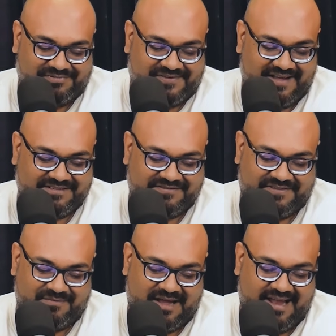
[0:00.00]
number 5 is a
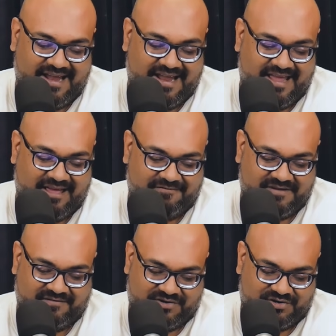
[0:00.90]
film I
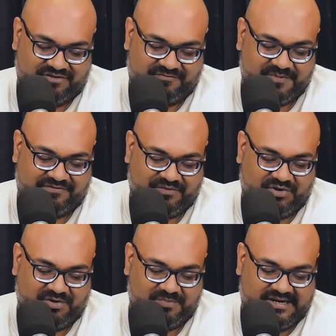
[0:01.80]
have never heard of
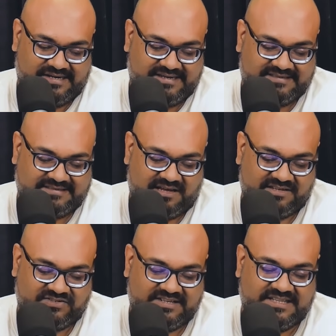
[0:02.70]
before, but it
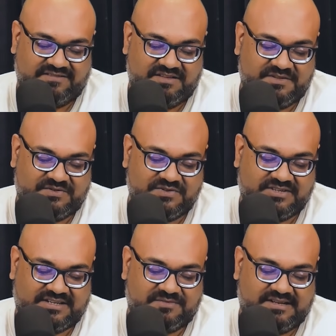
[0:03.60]
stars Sridevi,
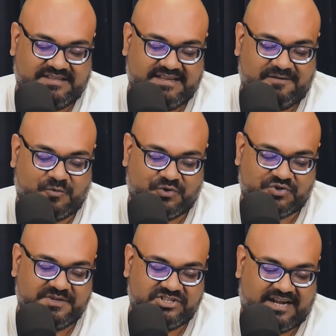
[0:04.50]
Mithun Chakrabarti, and
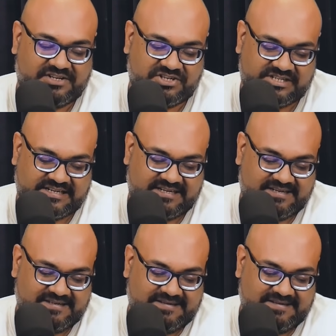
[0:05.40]
Maushami Chatterjee.